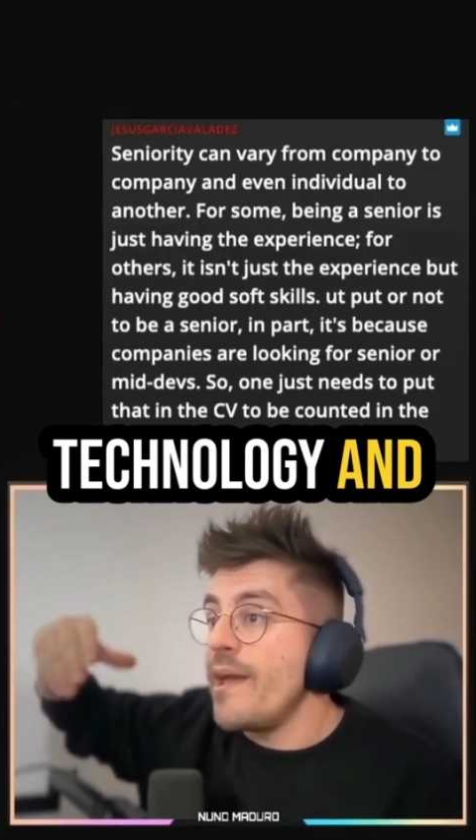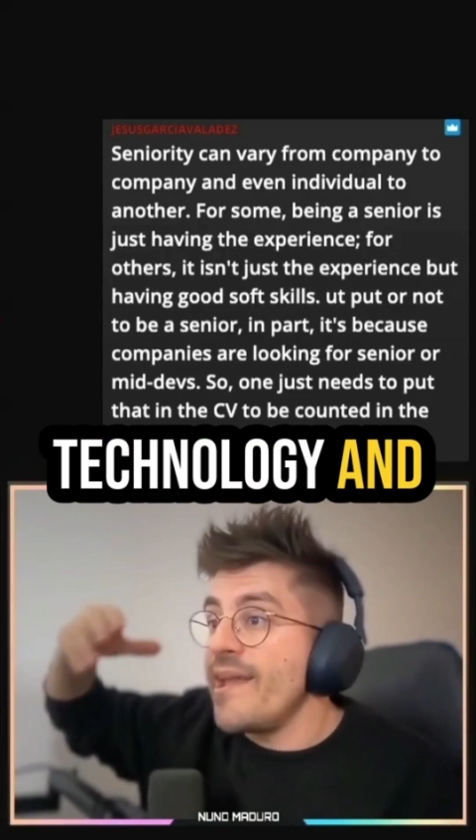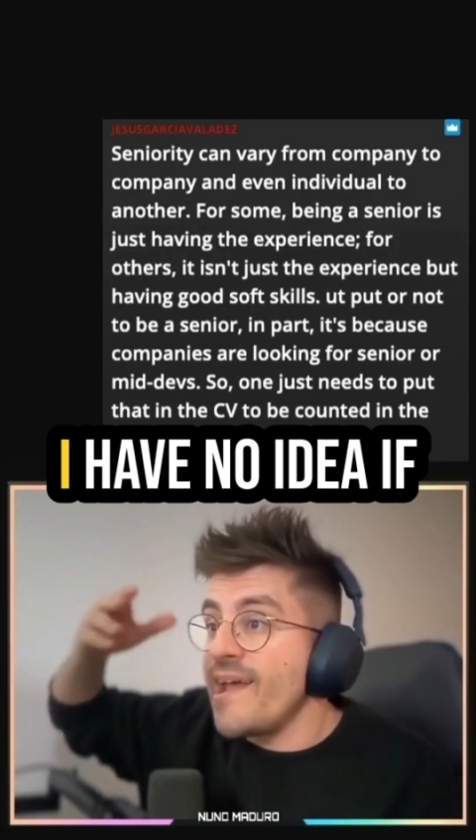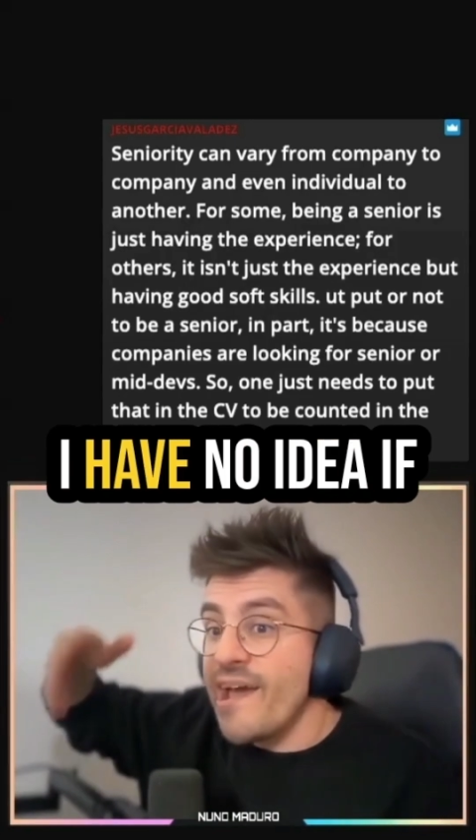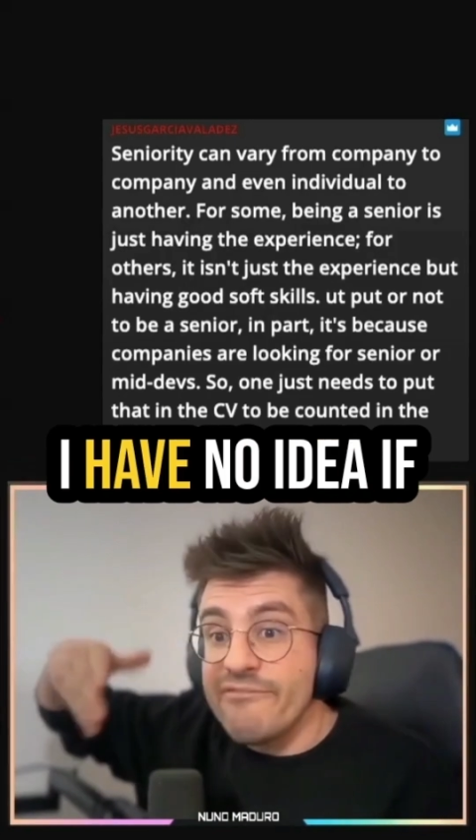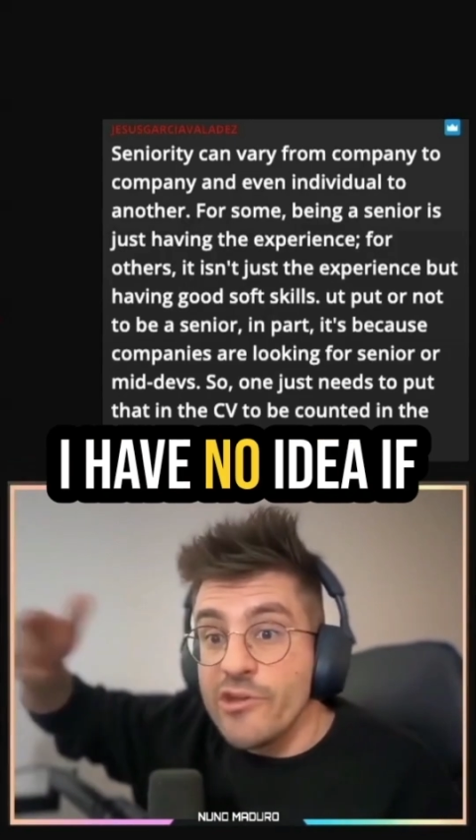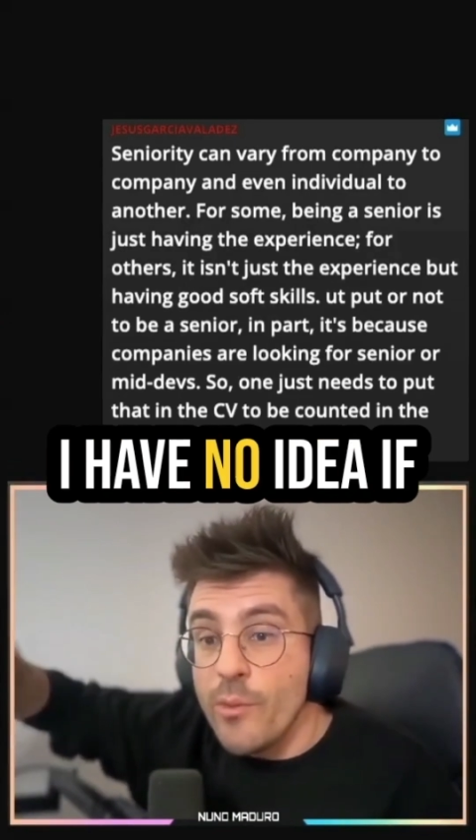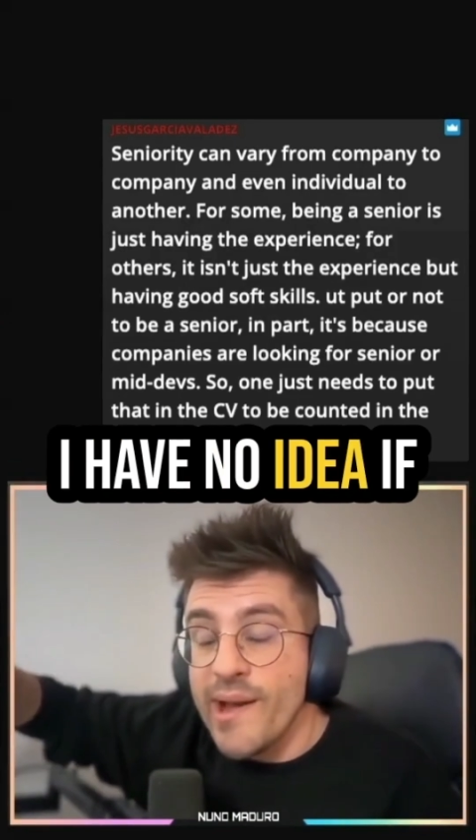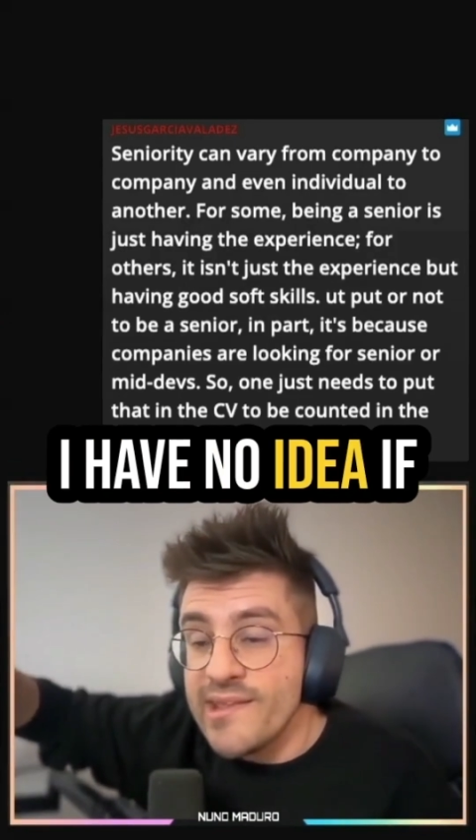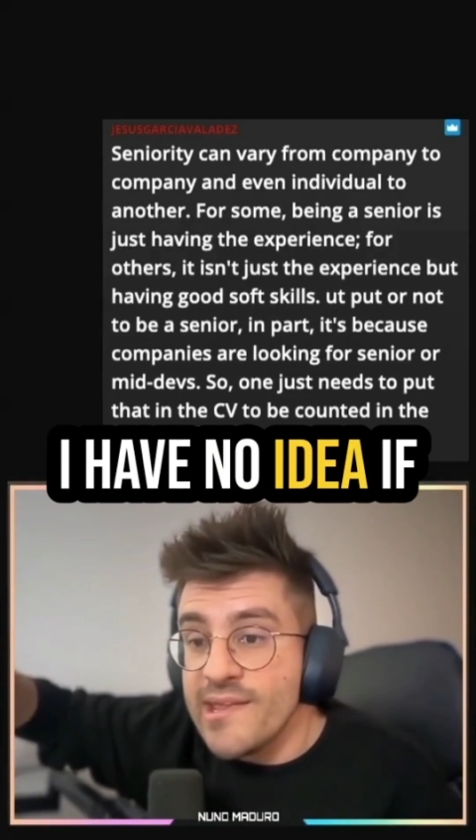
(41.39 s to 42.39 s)
and I have no
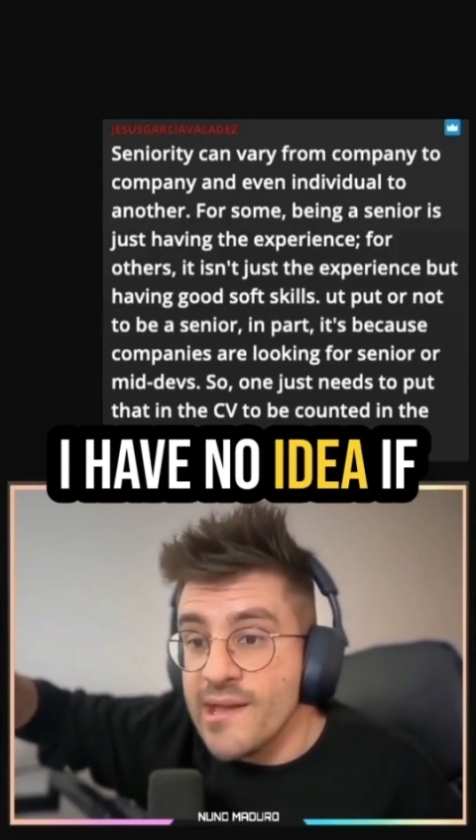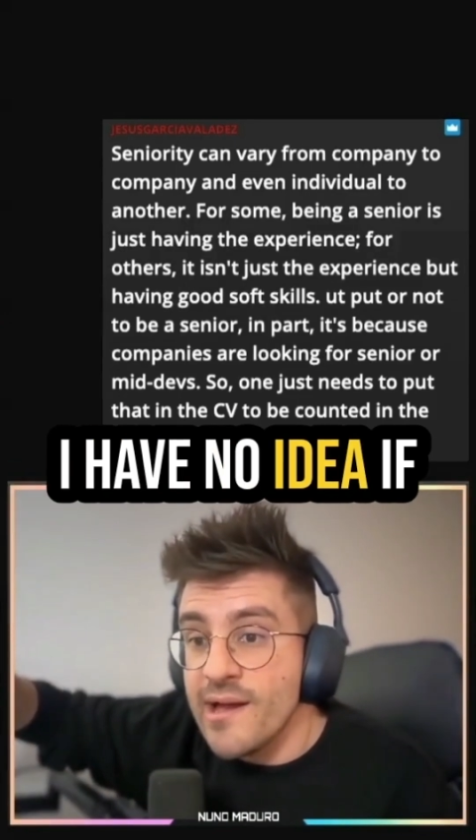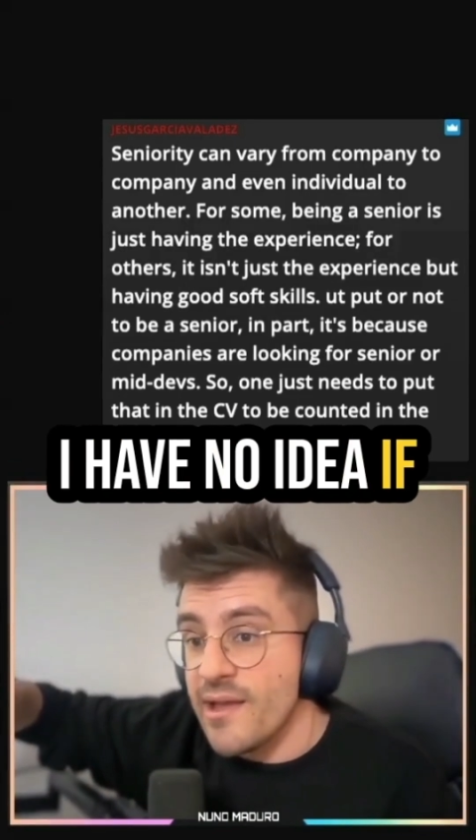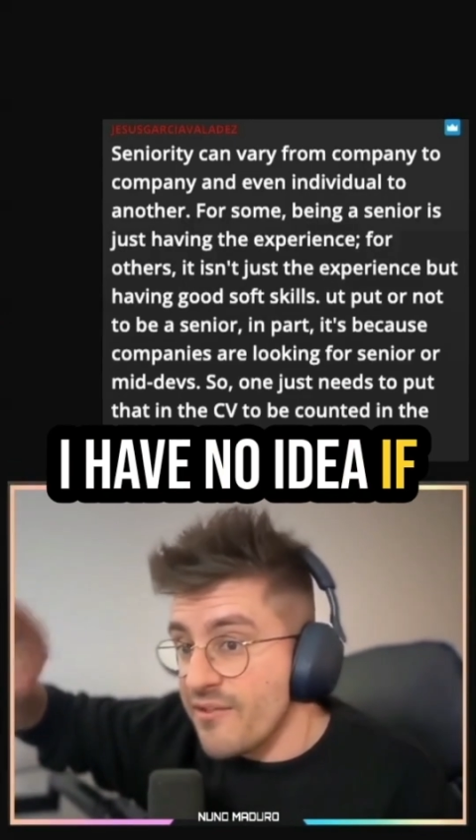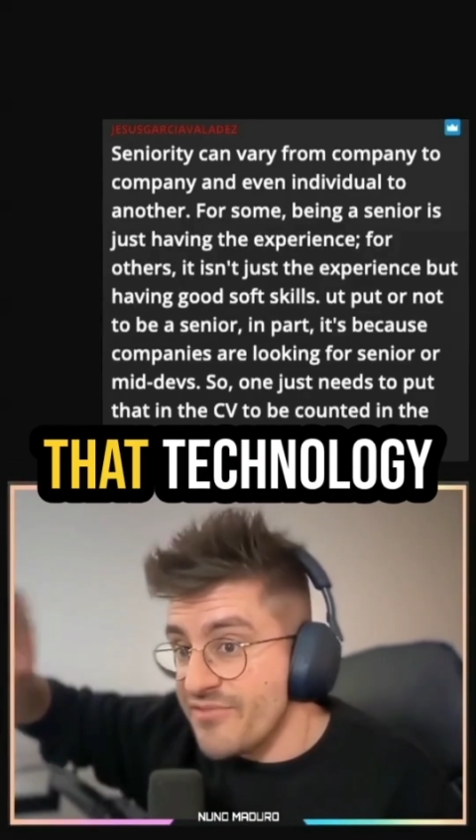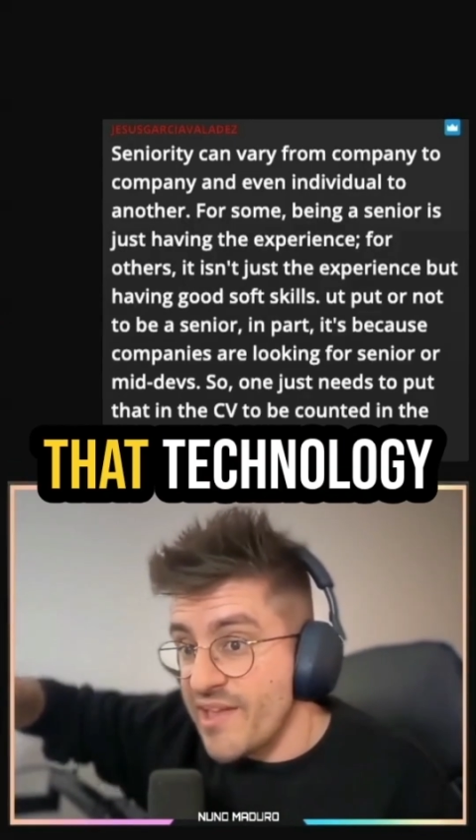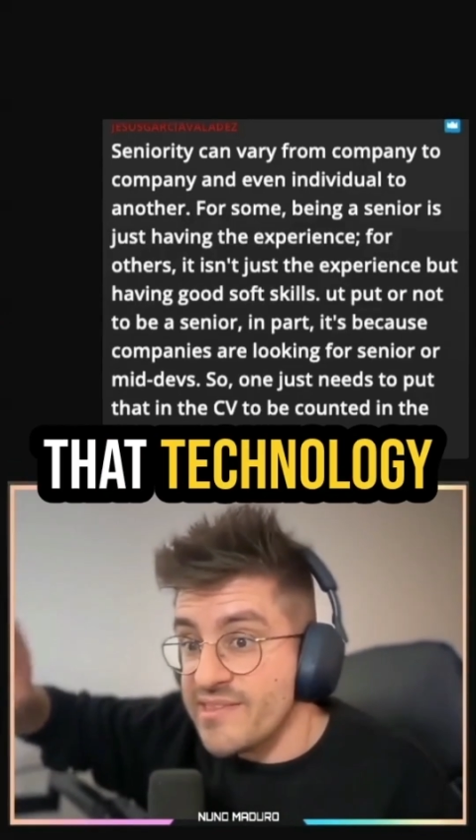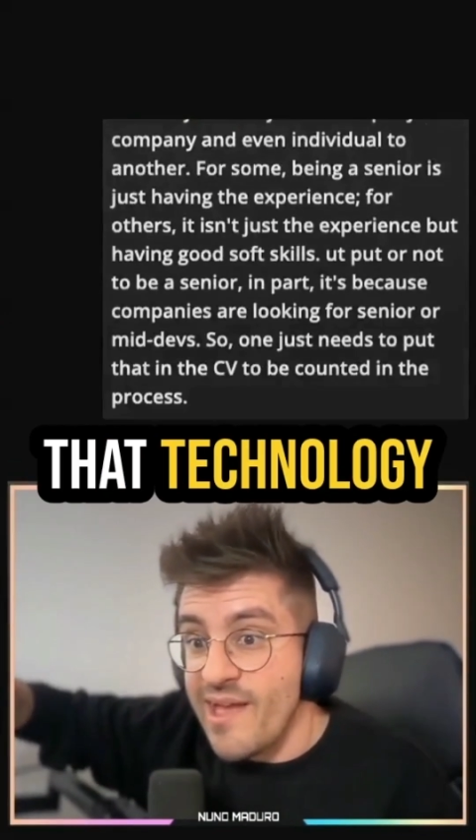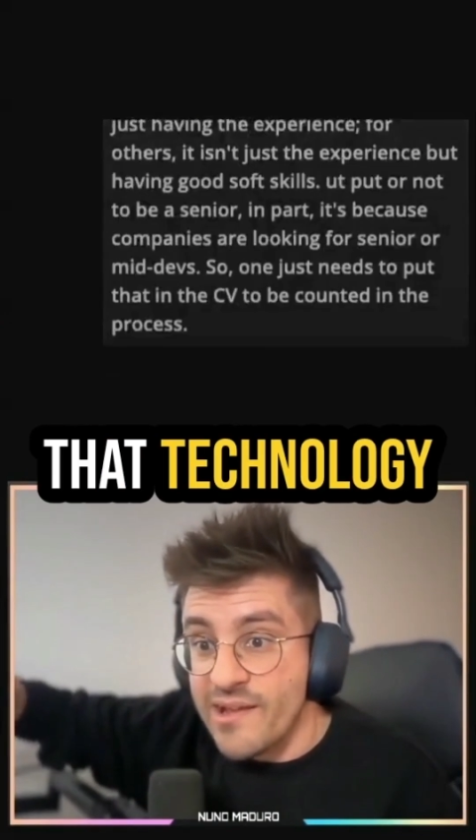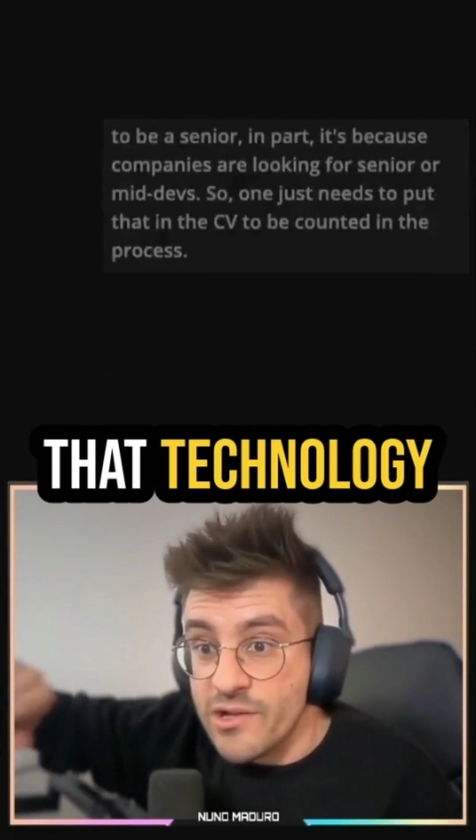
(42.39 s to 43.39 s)
idea if that
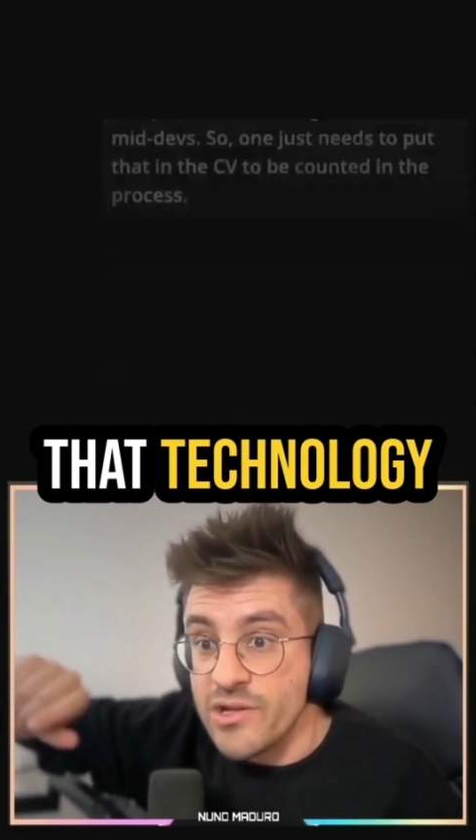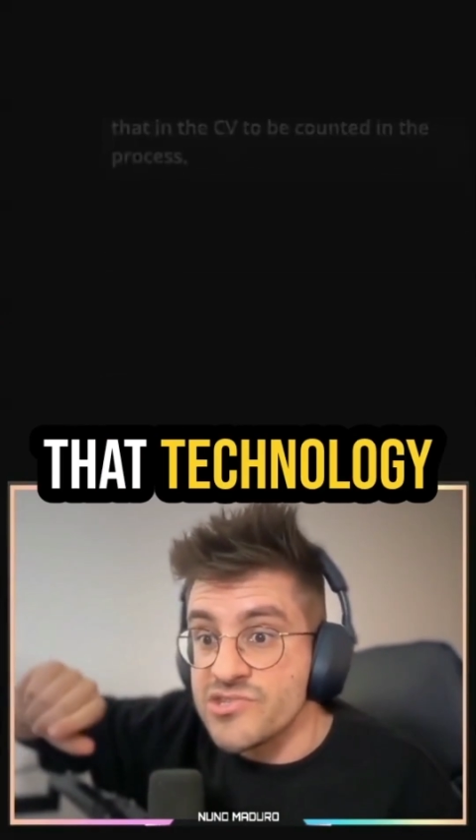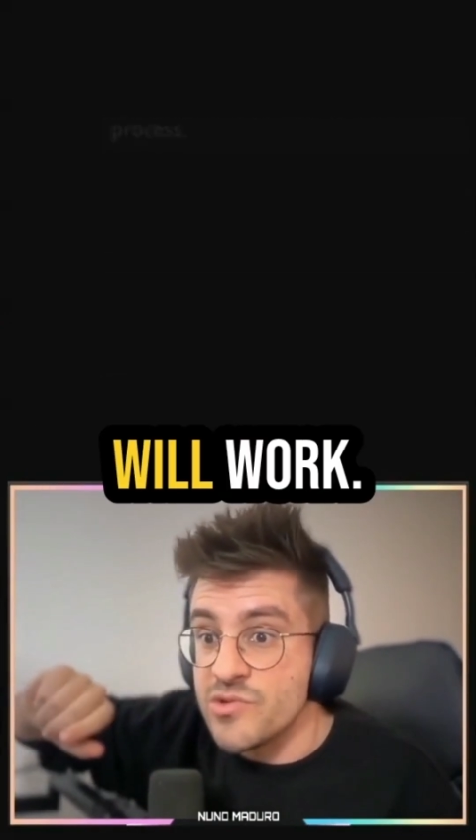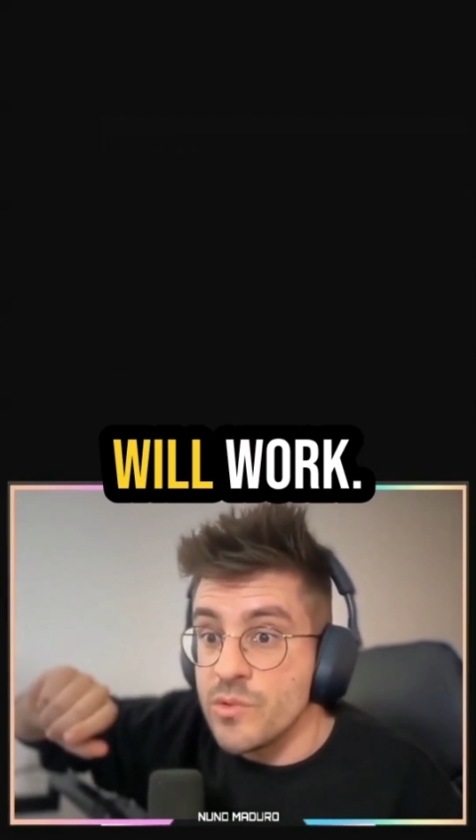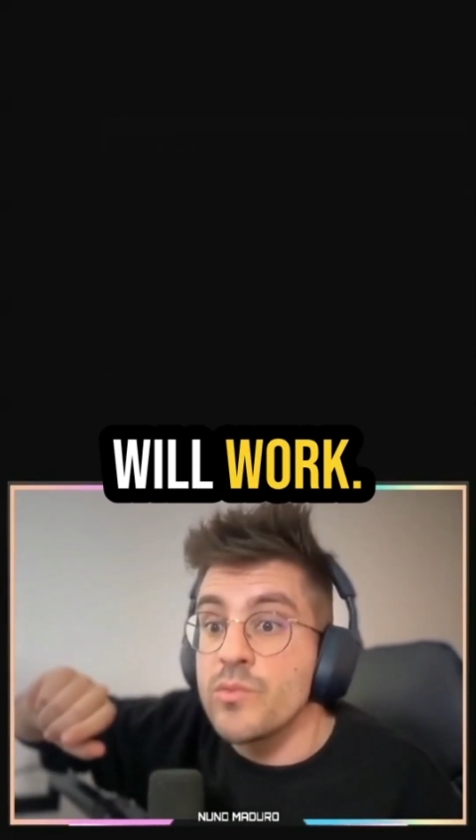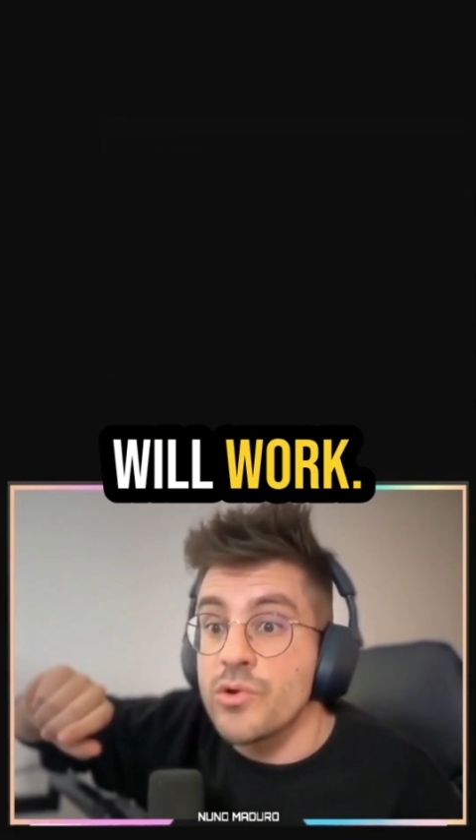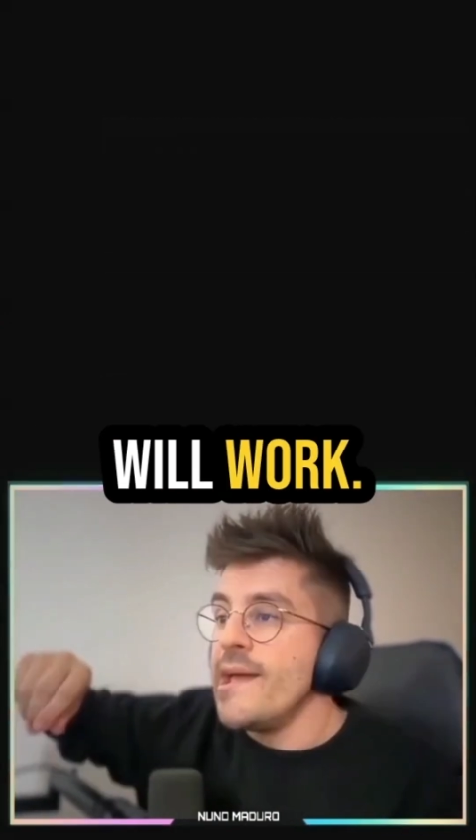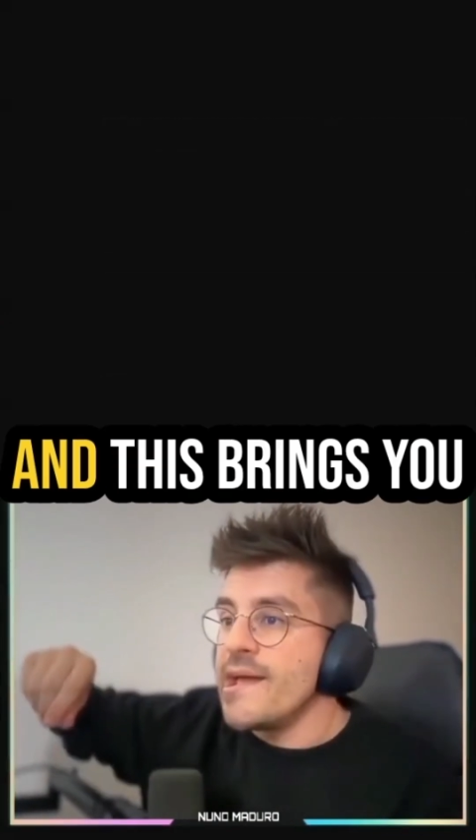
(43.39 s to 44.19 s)
technology will work.